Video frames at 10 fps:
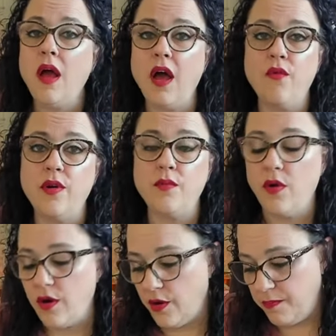I wouldn't
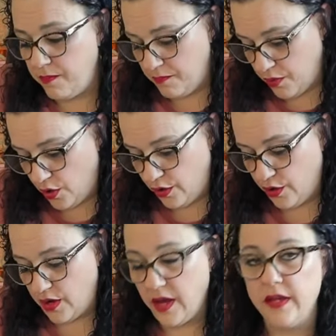want to hurt
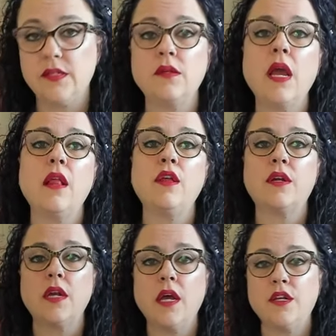you guys. Yeah,
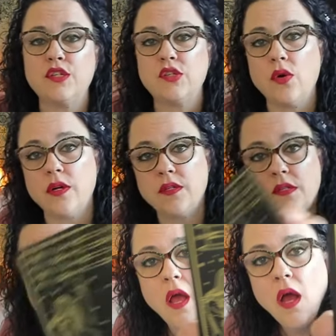look, Nine of Swords.